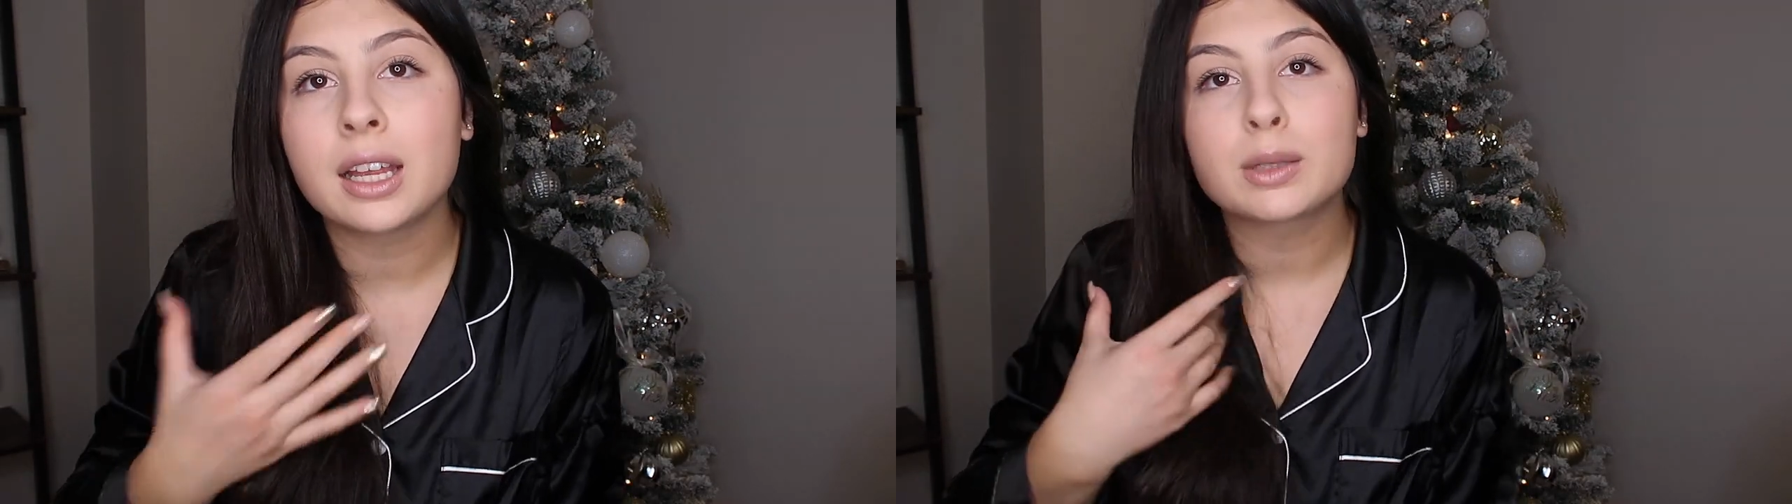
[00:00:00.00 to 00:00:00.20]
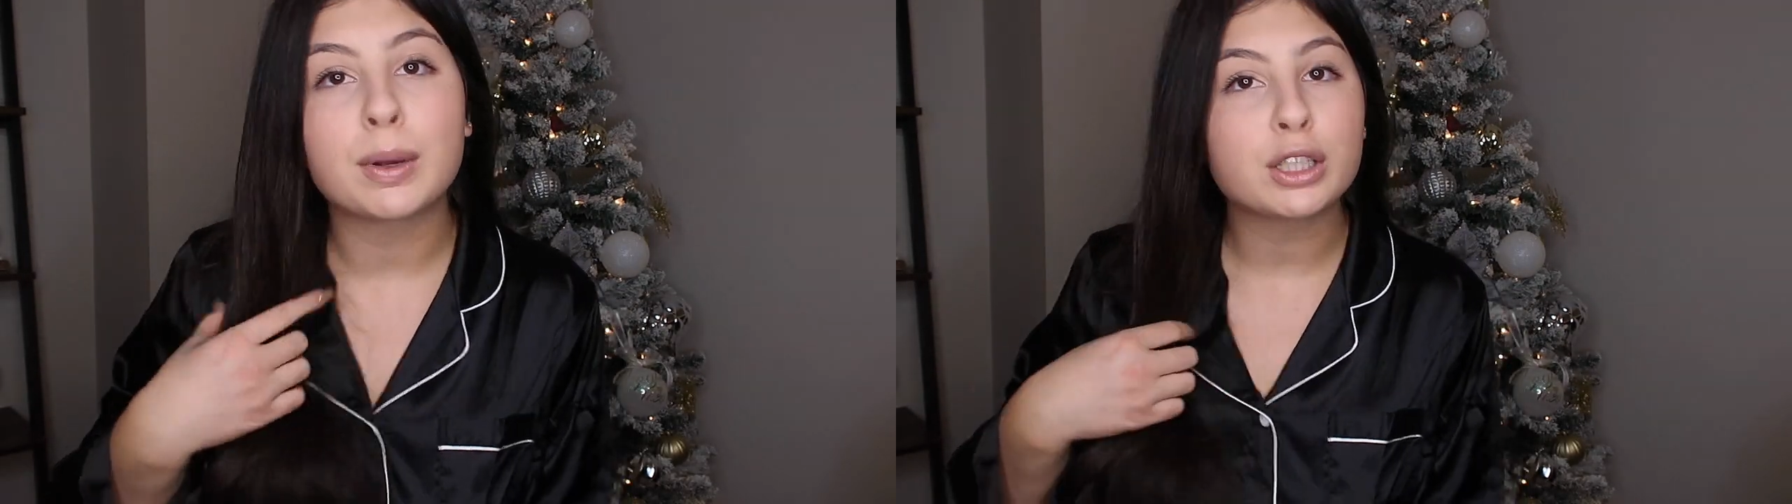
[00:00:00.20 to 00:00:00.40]

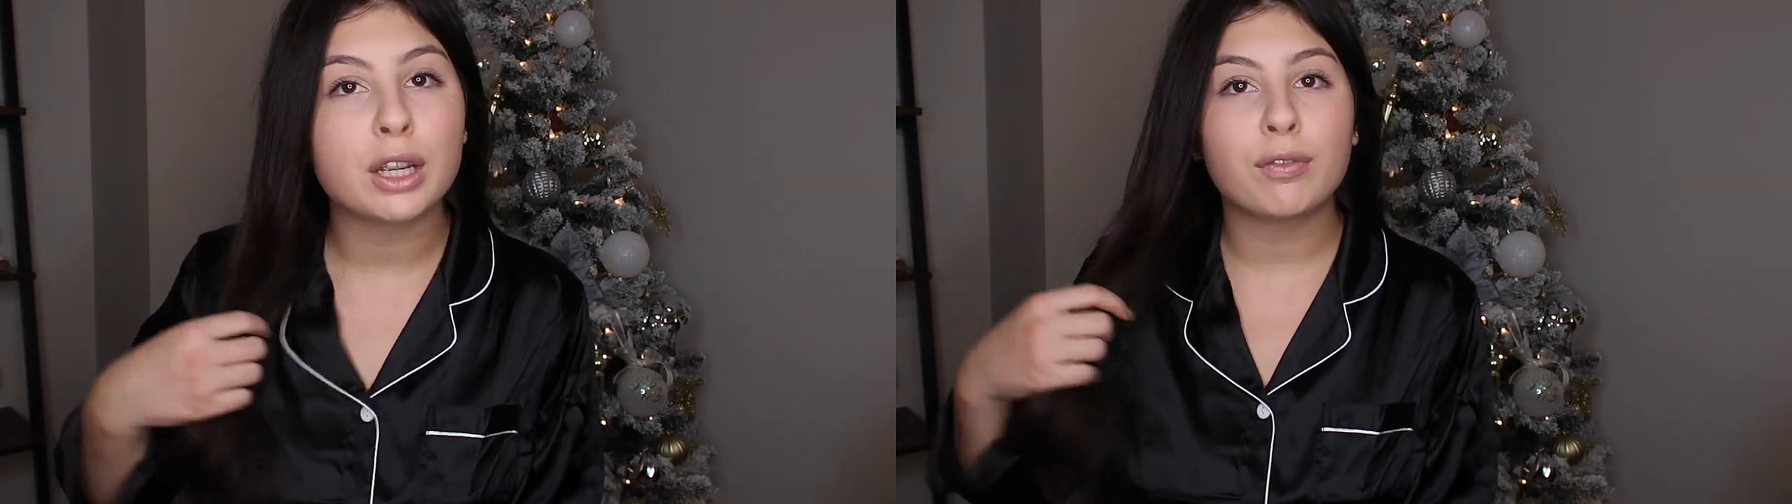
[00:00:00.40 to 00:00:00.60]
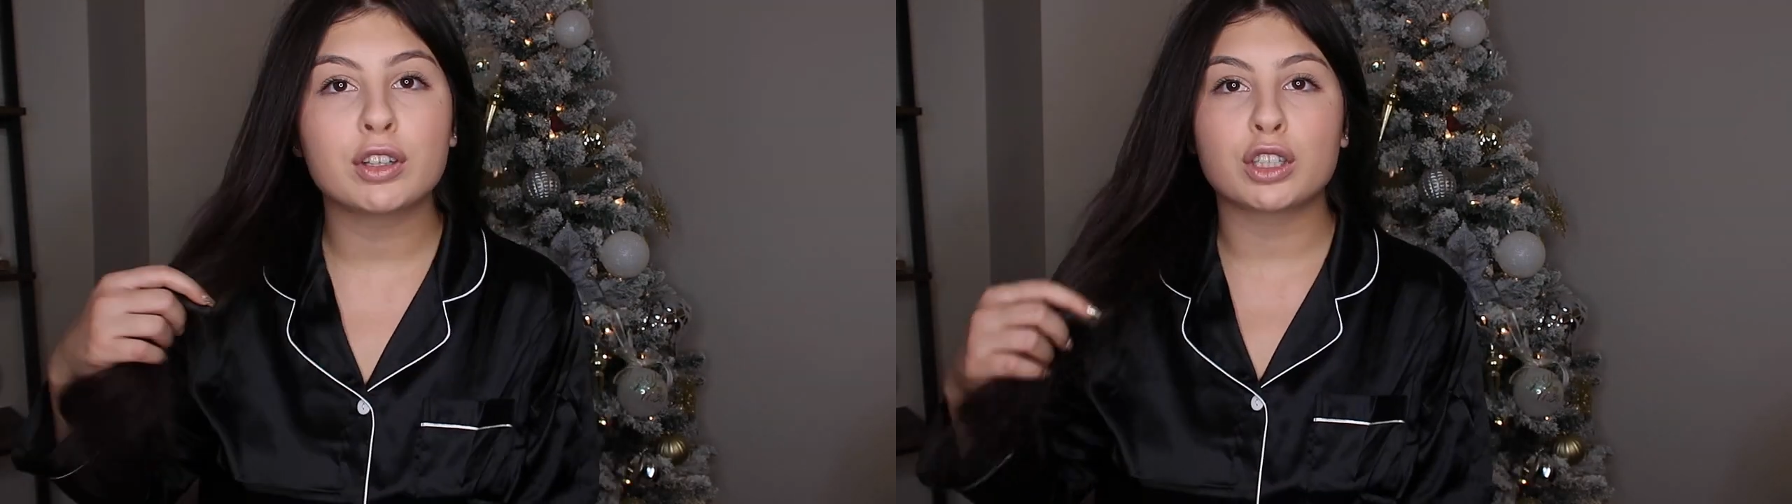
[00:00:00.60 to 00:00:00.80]

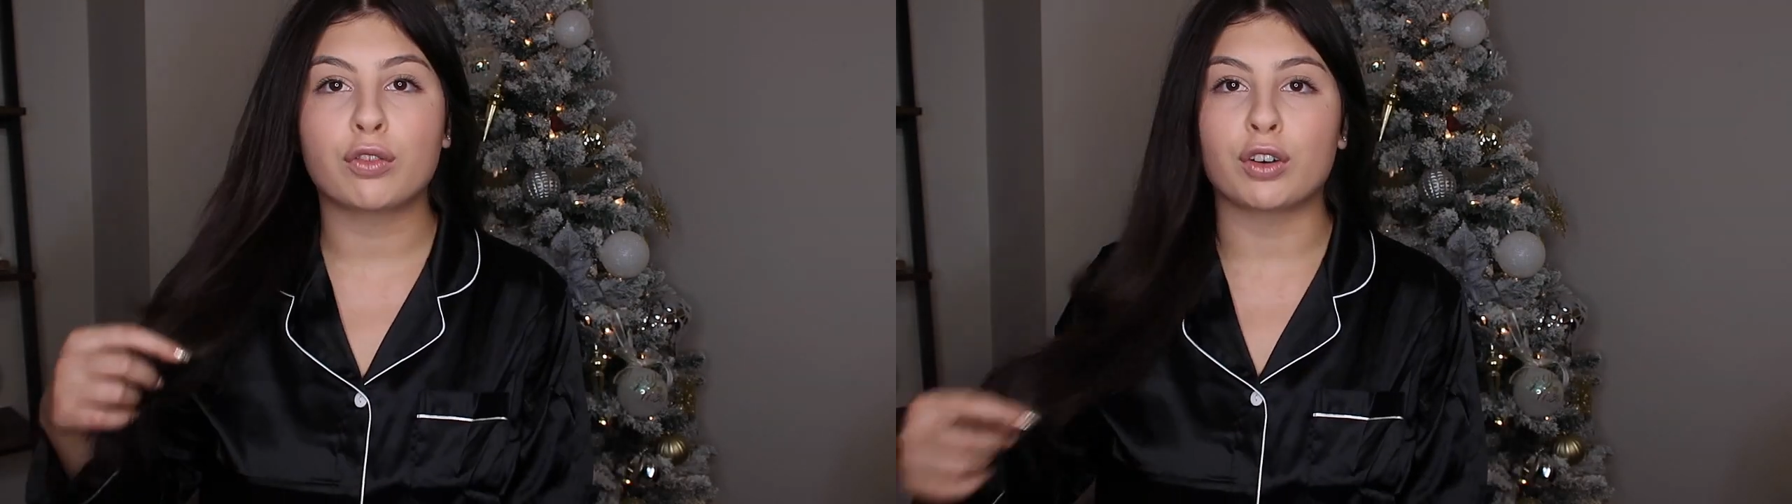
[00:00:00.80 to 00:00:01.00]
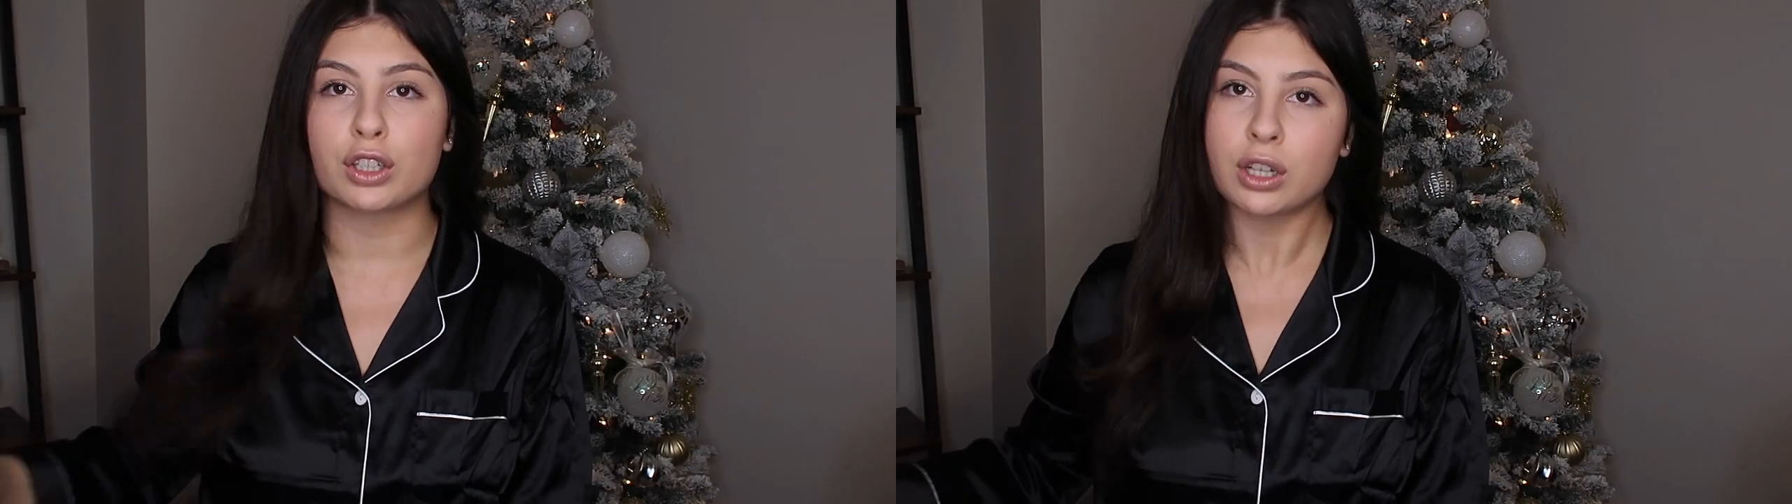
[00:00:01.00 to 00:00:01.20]
especially if it's your
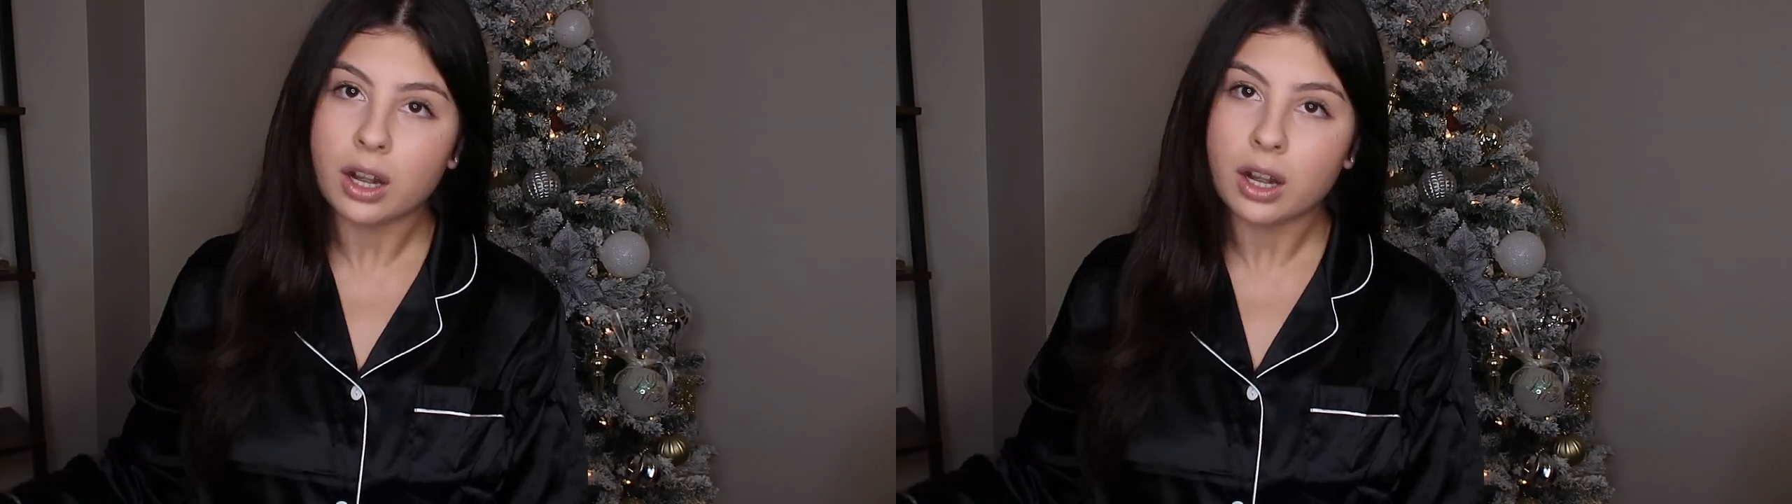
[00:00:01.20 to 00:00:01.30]
first